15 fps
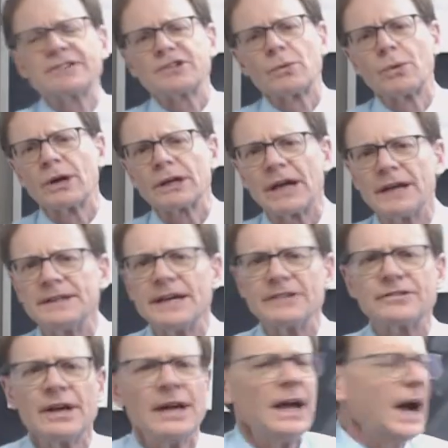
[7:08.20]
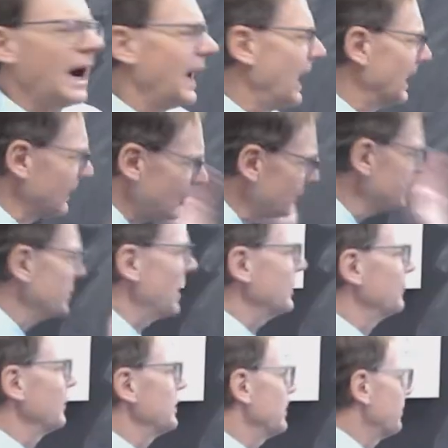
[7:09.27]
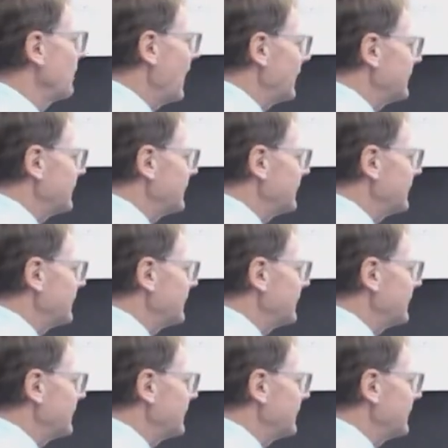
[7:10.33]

chance to work on this. Uh, good chance for you to